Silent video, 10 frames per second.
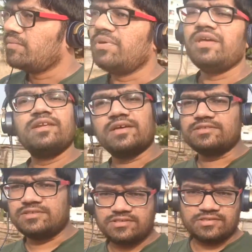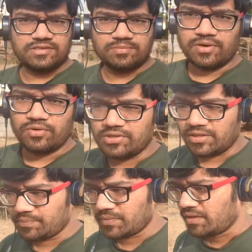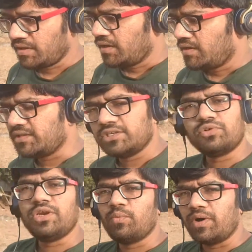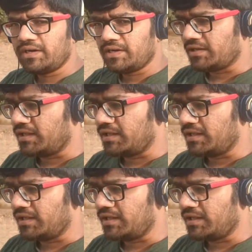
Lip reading: be inconsistent about them. But there is only one